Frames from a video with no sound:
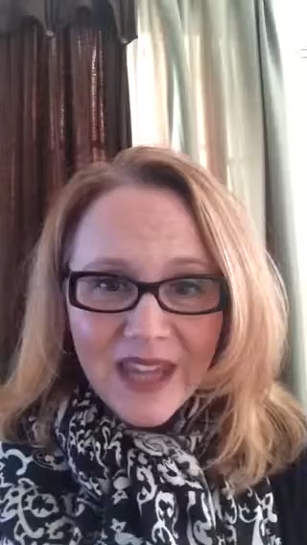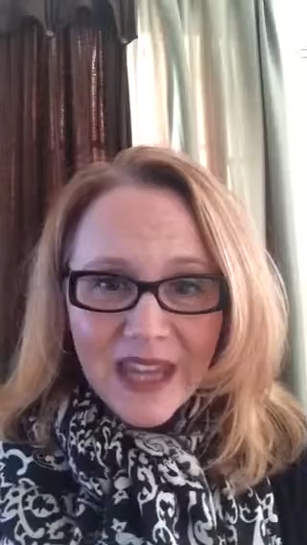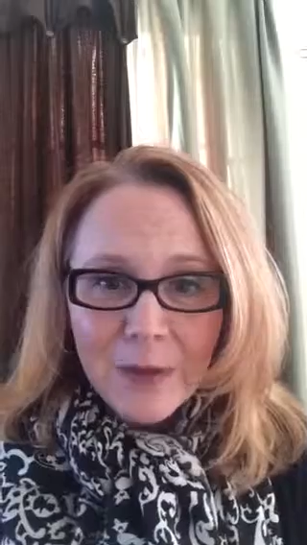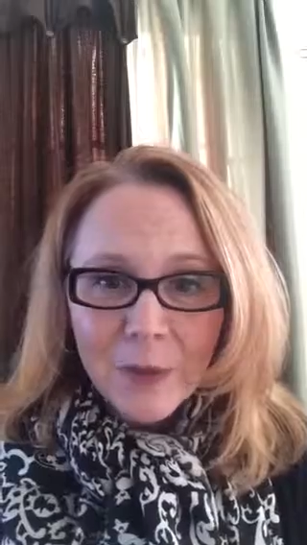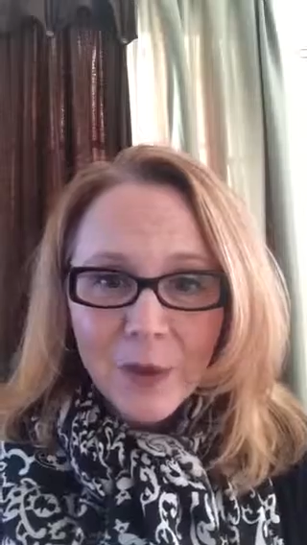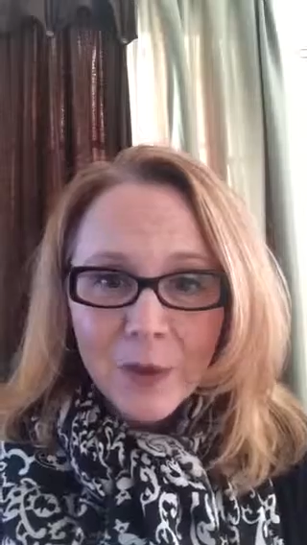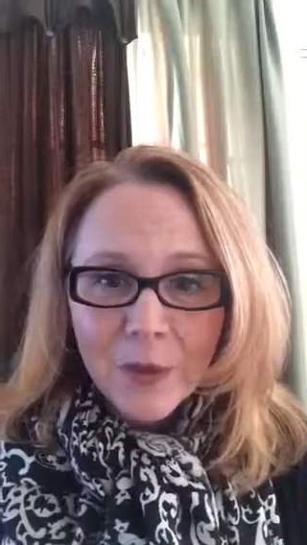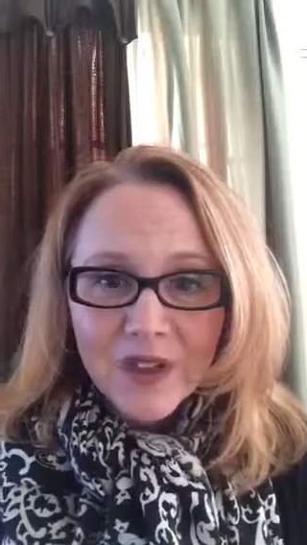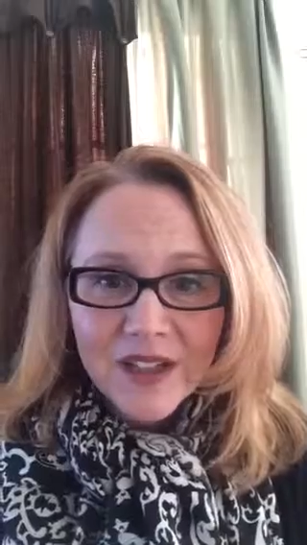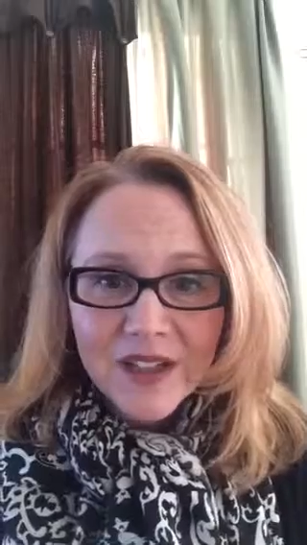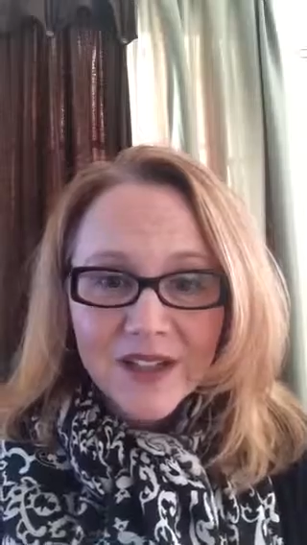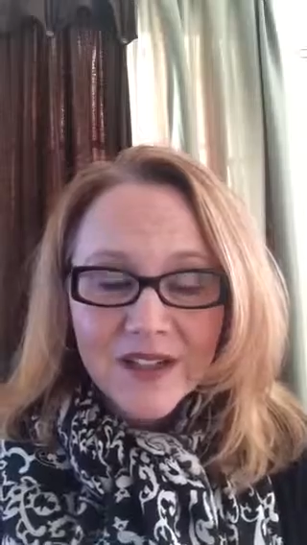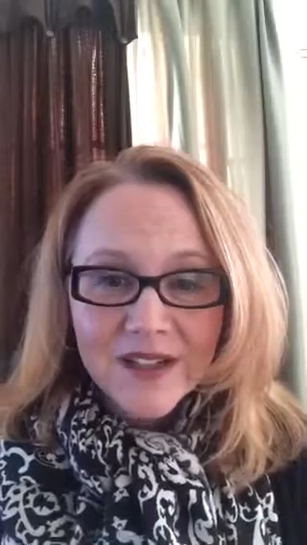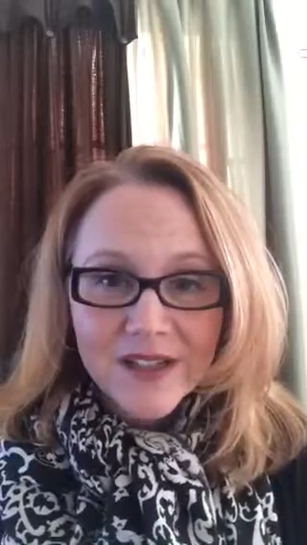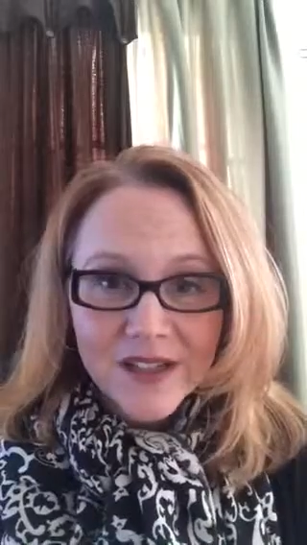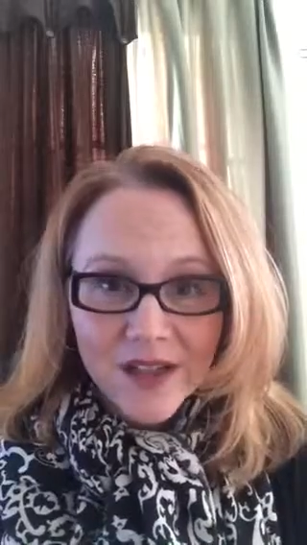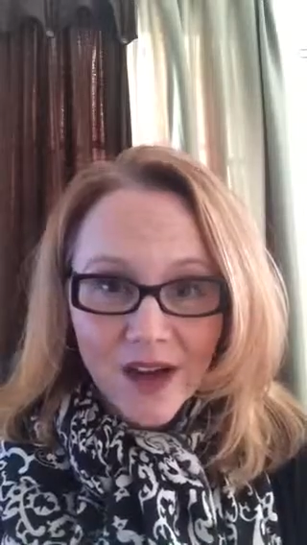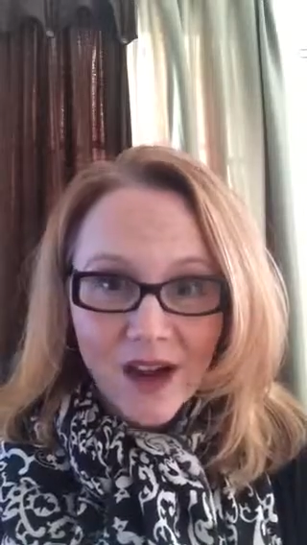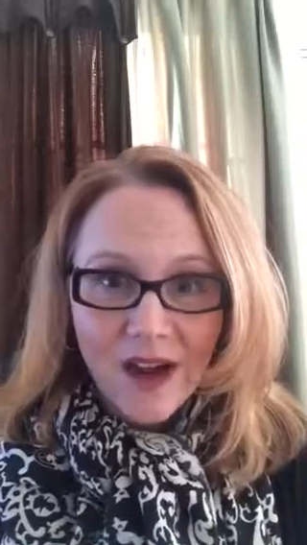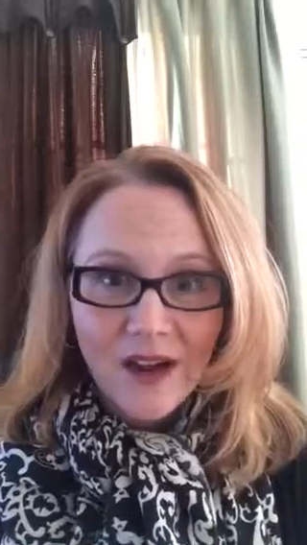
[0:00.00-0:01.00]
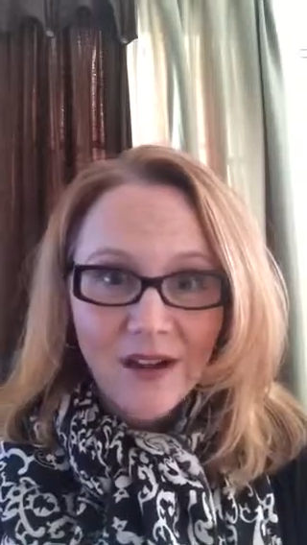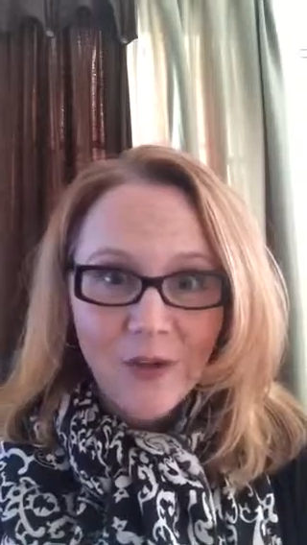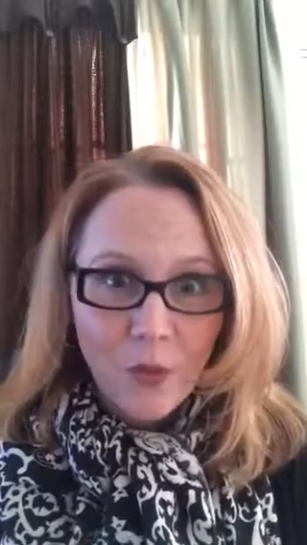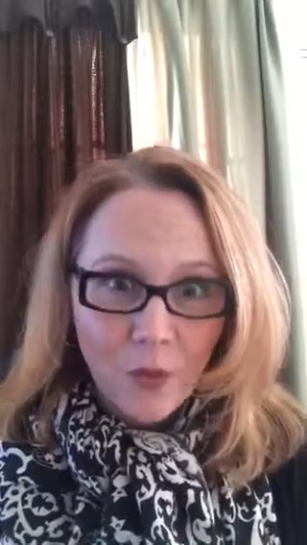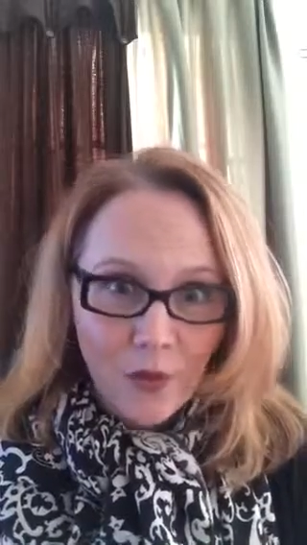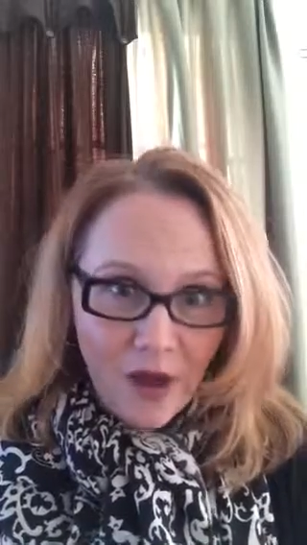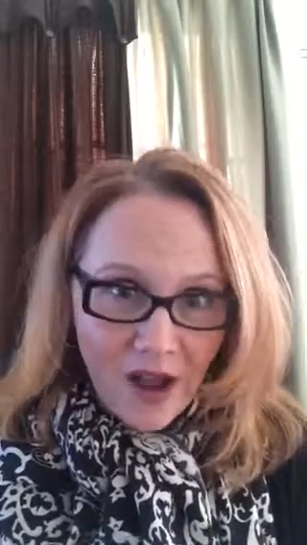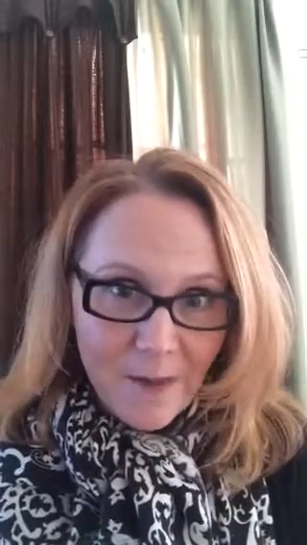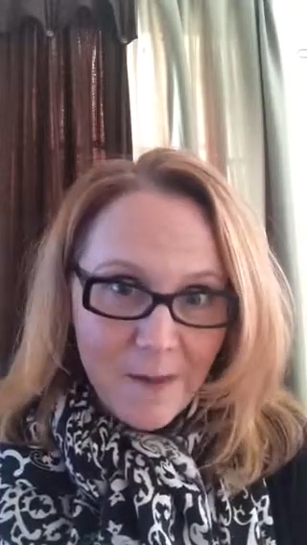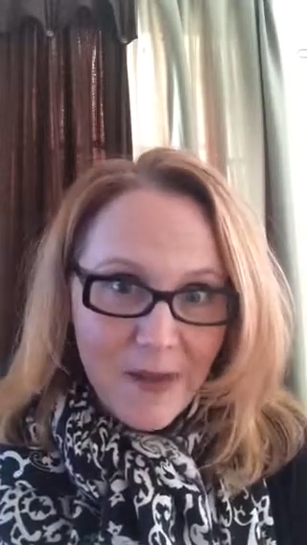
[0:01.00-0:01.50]
And we're really going to talk
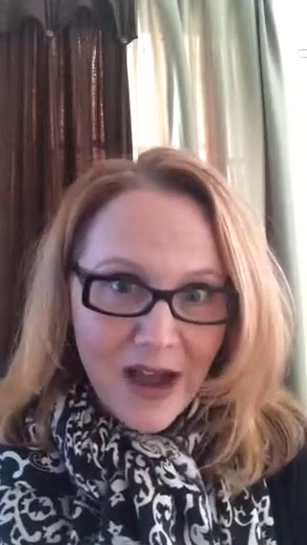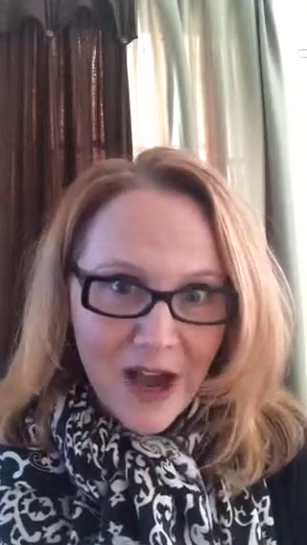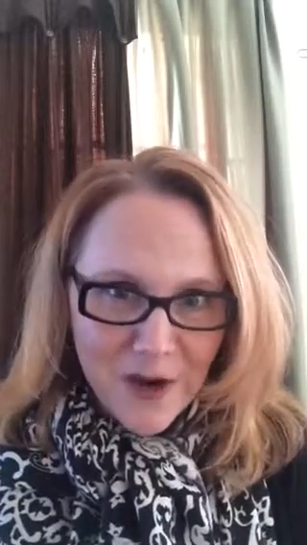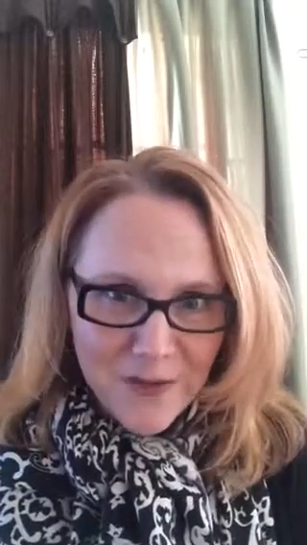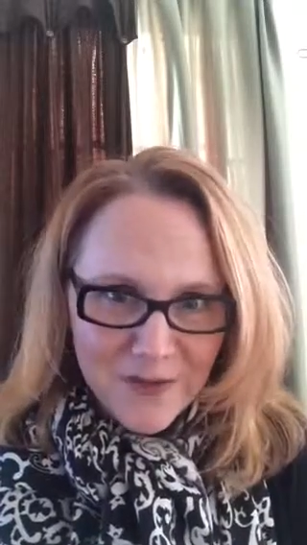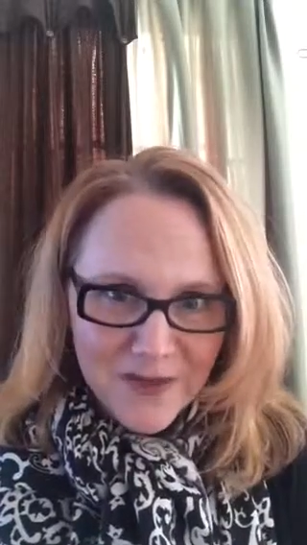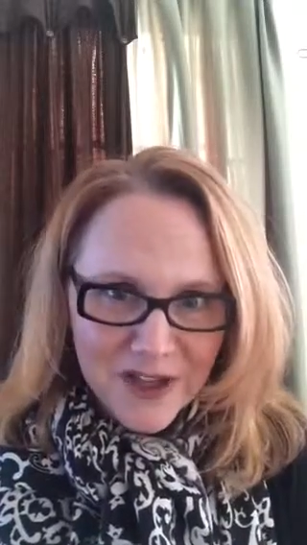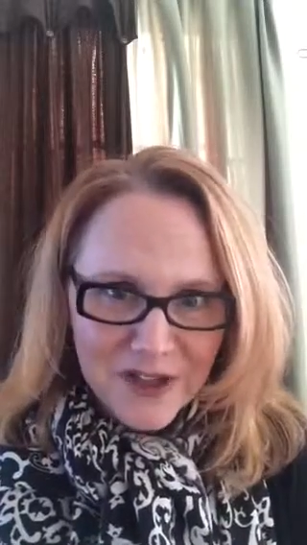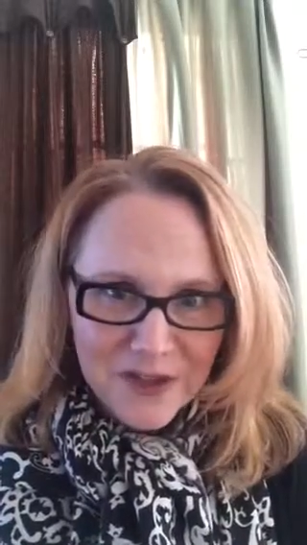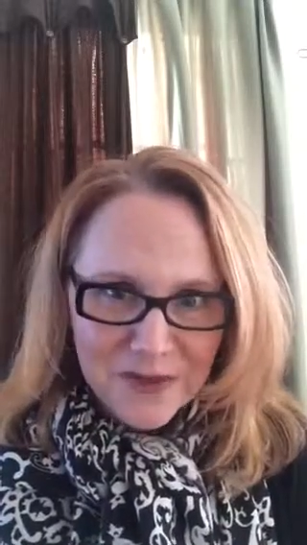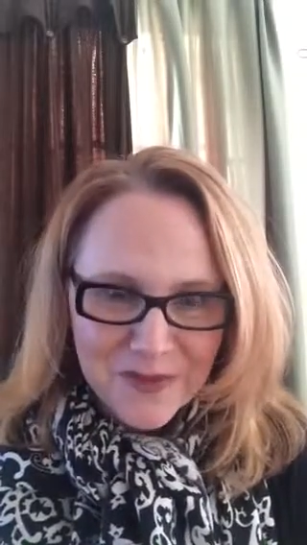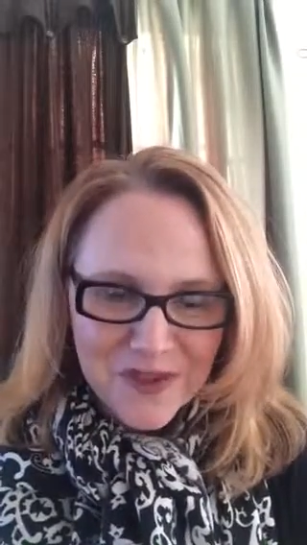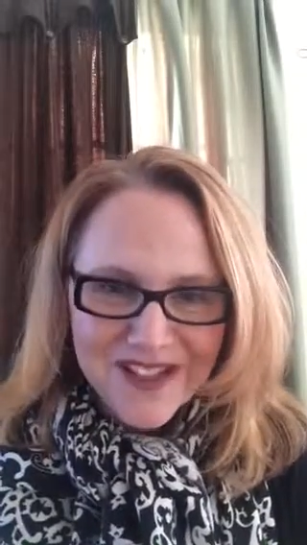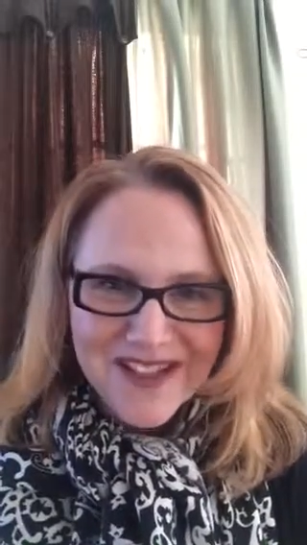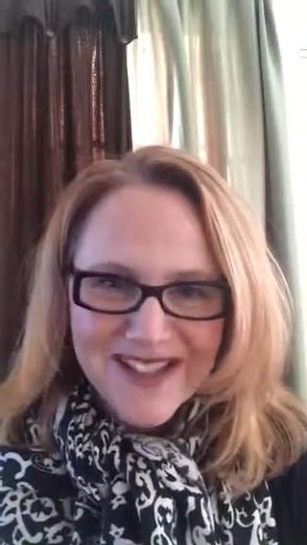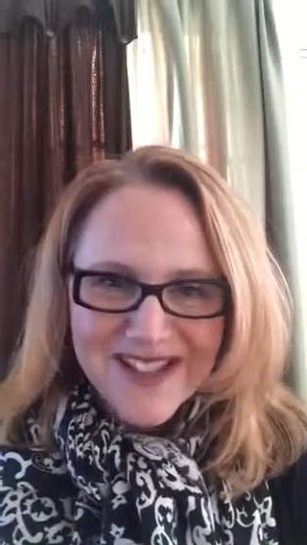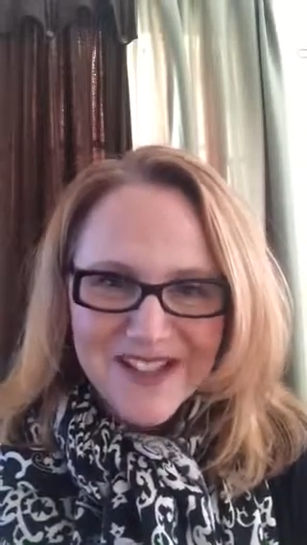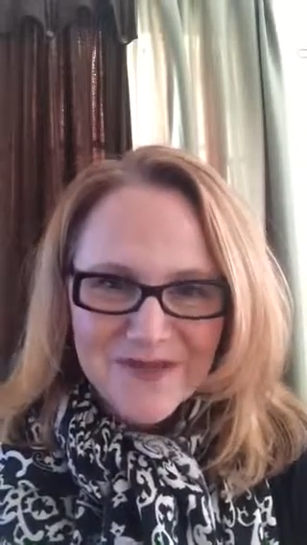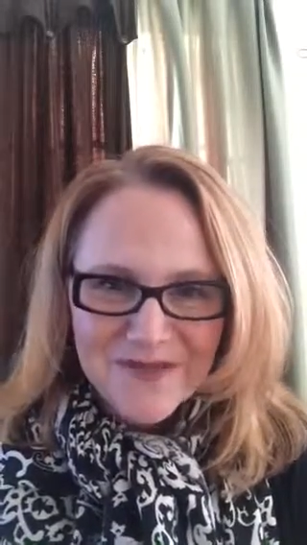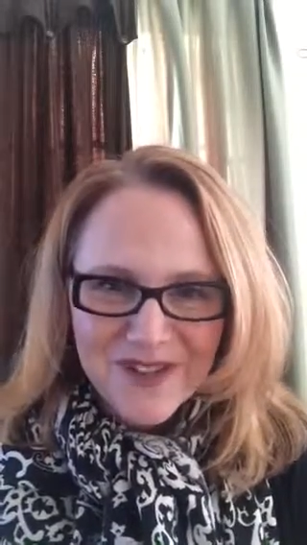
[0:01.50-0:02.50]
about measurements,